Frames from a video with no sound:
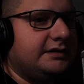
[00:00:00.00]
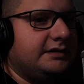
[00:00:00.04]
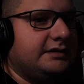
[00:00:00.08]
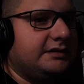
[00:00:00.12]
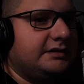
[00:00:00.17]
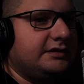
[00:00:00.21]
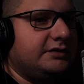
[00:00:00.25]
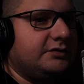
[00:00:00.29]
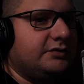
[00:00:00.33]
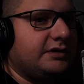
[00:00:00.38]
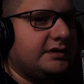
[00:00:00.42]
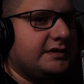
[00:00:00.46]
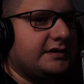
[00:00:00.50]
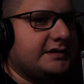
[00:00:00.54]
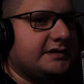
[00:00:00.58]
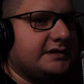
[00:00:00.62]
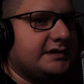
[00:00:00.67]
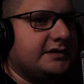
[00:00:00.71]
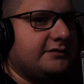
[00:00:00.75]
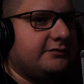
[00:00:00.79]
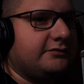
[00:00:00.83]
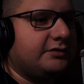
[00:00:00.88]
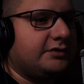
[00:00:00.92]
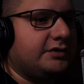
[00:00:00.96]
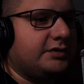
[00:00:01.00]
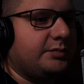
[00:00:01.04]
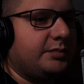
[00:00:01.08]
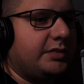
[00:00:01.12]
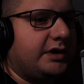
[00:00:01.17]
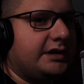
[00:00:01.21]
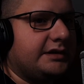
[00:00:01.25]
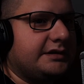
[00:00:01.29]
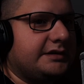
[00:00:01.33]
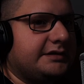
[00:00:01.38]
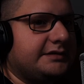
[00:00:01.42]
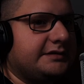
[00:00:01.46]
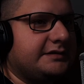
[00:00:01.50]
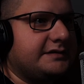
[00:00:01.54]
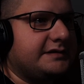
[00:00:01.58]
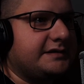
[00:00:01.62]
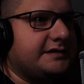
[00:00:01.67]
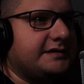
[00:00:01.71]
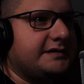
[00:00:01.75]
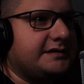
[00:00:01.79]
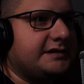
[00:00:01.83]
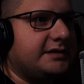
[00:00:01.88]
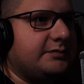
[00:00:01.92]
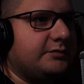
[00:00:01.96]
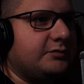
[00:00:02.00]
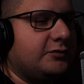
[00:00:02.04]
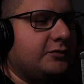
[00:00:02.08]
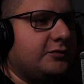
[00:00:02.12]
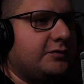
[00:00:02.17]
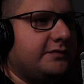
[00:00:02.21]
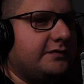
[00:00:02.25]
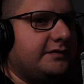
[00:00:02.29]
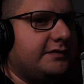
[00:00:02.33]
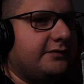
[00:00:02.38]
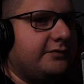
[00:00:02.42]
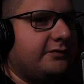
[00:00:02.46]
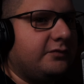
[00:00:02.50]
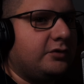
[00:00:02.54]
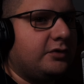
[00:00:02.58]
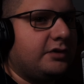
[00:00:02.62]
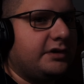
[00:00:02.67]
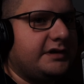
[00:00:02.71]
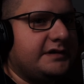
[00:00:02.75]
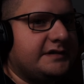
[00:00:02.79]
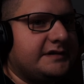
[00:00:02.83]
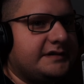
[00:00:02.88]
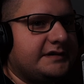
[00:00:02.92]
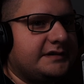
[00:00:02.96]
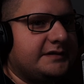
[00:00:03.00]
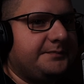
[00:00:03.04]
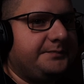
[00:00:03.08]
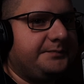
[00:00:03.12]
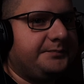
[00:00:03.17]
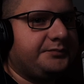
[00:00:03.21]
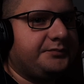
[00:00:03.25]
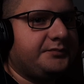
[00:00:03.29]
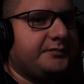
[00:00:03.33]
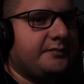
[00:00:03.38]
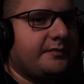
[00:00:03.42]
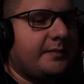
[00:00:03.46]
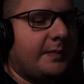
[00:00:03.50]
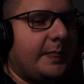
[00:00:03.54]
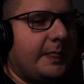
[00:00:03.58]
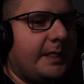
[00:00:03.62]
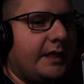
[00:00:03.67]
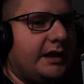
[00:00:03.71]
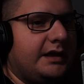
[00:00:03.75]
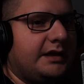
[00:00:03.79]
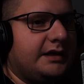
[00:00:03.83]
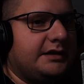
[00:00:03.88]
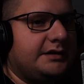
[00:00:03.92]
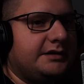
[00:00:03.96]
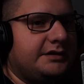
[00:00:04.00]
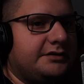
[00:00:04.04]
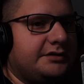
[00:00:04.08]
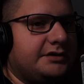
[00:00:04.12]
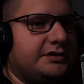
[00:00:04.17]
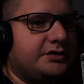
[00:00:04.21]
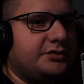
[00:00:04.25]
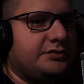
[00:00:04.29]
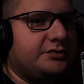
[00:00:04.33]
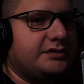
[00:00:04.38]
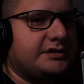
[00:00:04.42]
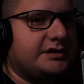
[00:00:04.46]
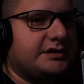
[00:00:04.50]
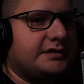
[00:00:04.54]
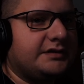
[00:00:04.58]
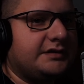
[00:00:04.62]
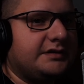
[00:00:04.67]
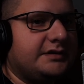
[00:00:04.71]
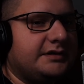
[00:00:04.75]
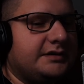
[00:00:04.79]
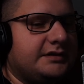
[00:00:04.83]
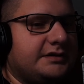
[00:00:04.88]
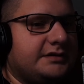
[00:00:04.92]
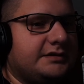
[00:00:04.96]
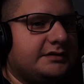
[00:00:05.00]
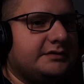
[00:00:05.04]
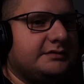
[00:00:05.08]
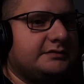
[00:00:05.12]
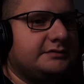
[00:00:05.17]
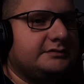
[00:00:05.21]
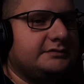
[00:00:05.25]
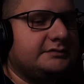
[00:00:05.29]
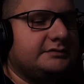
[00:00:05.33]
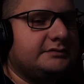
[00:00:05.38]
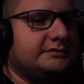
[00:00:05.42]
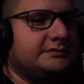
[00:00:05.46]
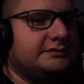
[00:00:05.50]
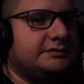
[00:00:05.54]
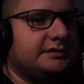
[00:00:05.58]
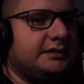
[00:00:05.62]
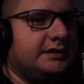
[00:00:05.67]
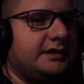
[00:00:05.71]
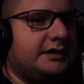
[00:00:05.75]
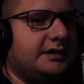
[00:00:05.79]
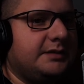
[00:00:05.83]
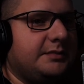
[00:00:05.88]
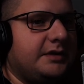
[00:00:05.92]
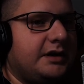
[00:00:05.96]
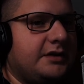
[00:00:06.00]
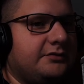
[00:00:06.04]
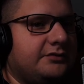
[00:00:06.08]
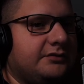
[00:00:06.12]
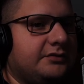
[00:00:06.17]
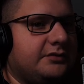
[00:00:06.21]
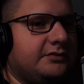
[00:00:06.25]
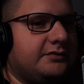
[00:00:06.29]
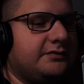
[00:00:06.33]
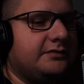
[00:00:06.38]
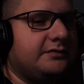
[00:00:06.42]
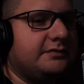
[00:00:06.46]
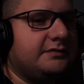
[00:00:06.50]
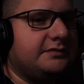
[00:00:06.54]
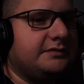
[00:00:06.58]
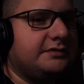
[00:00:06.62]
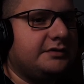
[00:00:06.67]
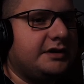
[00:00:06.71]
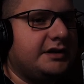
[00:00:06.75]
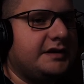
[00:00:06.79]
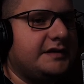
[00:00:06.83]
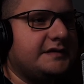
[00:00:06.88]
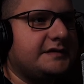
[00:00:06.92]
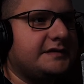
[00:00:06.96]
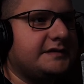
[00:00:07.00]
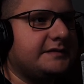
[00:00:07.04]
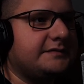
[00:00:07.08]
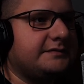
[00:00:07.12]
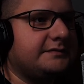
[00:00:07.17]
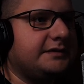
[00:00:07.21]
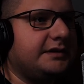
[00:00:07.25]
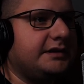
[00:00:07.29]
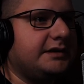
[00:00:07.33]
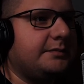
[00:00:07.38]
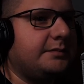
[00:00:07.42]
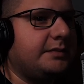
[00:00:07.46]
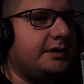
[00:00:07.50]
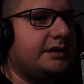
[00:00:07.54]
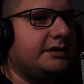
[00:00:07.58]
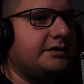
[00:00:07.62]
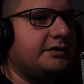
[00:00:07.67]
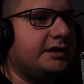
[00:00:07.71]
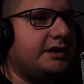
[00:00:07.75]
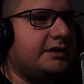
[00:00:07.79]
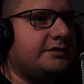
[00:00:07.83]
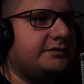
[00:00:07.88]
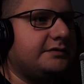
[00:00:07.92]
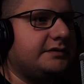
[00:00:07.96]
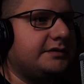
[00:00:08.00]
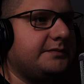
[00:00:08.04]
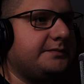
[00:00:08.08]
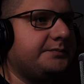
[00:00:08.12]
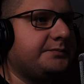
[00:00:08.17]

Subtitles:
You can see for the particle system of the forest, I kind of reduced the amount of trees in the background.